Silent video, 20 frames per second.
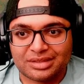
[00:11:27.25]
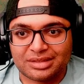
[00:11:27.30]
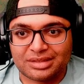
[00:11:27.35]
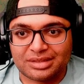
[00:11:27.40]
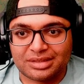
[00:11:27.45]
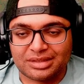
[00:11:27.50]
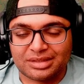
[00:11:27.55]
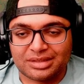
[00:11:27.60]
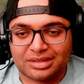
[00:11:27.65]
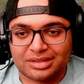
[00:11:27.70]

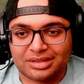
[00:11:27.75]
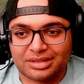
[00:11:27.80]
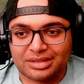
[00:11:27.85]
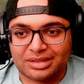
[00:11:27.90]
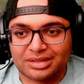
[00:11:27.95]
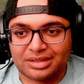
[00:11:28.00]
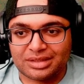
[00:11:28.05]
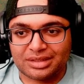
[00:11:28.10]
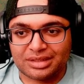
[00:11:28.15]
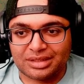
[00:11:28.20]

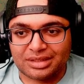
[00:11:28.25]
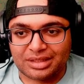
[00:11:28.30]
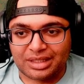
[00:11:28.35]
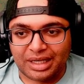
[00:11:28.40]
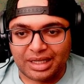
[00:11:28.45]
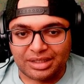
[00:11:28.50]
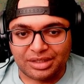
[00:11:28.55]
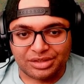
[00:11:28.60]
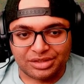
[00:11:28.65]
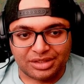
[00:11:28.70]
Uh,
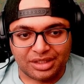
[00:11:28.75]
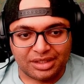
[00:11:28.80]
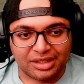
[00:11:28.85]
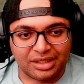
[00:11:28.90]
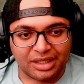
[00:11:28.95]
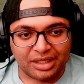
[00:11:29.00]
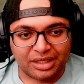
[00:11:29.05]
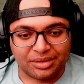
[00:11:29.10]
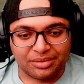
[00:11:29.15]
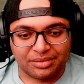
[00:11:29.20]
God, there's nothing
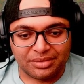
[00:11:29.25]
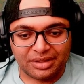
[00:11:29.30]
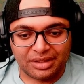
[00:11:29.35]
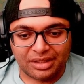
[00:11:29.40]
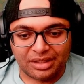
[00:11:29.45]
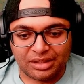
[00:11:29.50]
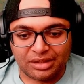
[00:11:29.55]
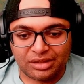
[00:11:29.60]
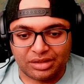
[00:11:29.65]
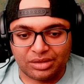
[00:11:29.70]
I can really
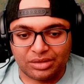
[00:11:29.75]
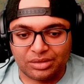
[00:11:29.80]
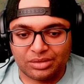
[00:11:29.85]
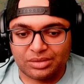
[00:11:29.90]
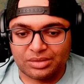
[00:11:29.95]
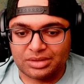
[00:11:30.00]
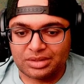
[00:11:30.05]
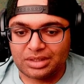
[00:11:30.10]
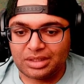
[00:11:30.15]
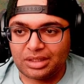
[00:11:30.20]

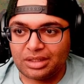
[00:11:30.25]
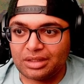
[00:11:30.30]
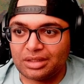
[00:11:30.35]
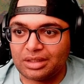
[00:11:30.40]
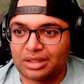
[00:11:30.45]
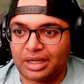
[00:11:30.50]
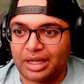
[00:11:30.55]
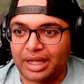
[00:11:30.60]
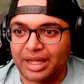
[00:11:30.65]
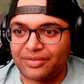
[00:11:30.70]
use here.
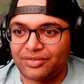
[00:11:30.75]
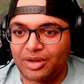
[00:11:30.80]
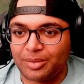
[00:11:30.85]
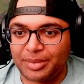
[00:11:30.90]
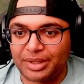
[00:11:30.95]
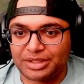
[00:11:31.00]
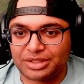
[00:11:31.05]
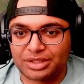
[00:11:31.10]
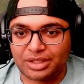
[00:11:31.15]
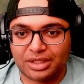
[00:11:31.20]
I have all
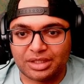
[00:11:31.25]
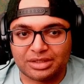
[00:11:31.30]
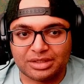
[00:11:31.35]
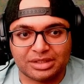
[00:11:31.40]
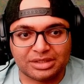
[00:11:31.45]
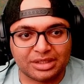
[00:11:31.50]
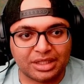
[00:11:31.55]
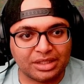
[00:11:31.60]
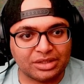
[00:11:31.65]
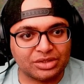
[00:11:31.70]
my
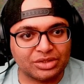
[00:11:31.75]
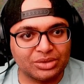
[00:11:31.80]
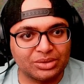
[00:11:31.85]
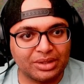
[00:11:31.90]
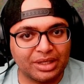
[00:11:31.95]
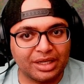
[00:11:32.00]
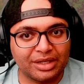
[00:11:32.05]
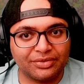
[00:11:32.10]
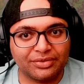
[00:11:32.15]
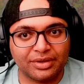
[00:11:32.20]
charges. I got two
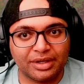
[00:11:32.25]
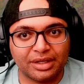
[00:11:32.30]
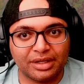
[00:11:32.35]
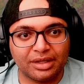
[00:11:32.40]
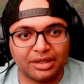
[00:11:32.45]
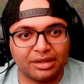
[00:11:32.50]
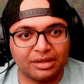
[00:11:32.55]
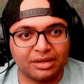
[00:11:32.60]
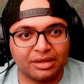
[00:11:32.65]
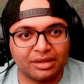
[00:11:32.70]
life right
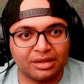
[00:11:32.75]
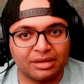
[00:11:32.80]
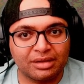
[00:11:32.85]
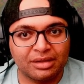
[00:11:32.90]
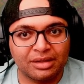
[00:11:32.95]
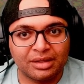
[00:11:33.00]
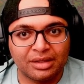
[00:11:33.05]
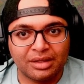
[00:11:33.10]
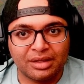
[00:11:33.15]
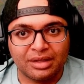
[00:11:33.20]
here.
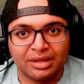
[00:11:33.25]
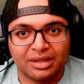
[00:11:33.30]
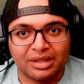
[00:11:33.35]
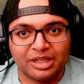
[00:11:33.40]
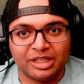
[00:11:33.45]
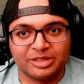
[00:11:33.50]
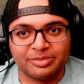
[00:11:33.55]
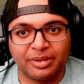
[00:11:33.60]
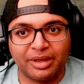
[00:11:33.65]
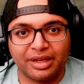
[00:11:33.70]

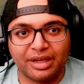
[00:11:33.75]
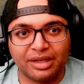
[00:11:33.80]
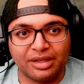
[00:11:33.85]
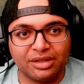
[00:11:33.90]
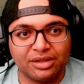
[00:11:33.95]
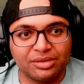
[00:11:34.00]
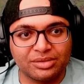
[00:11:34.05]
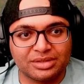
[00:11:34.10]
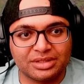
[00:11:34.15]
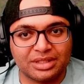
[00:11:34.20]
He's probably going to
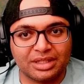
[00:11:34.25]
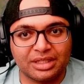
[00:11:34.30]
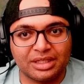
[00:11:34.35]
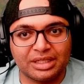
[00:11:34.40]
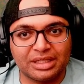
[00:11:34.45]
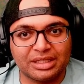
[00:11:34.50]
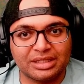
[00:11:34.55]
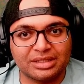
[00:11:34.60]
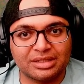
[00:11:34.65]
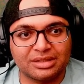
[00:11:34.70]
use
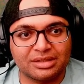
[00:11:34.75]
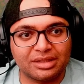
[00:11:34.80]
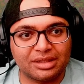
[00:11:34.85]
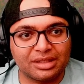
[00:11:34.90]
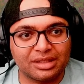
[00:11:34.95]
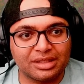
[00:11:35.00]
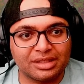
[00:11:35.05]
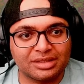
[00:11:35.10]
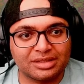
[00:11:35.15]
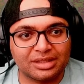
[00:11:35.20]
this,
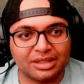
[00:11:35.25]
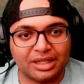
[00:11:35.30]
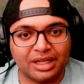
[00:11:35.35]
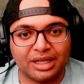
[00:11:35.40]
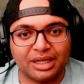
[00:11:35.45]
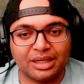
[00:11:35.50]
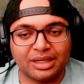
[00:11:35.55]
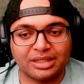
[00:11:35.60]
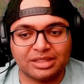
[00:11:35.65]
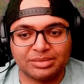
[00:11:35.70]
this, and
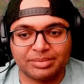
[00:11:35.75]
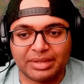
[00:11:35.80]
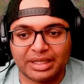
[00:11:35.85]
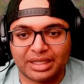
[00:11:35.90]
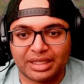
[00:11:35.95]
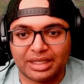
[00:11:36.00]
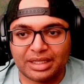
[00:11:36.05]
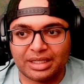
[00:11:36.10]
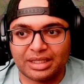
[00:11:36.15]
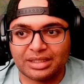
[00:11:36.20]
that. That's my
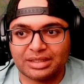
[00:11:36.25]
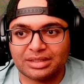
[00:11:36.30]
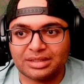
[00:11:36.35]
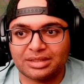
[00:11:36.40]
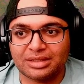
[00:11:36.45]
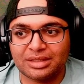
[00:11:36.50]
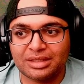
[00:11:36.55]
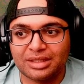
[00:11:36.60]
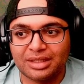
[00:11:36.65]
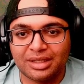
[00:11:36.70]
guess.
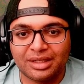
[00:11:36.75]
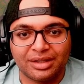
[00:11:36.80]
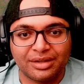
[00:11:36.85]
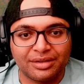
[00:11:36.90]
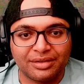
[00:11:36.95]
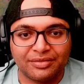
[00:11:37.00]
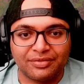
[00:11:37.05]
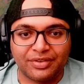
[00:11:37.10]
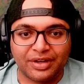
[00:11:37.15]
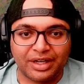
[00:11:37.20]

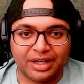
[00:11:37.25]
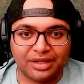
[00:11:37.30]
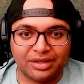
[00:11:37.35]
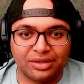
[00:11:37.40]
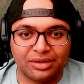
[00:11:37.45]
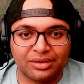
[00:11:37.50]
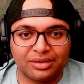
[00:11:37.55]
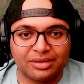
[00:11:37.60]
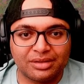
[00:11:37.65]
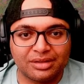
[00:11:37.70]
Fuck it,
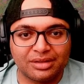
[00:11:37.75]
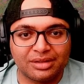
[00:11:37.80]
dude.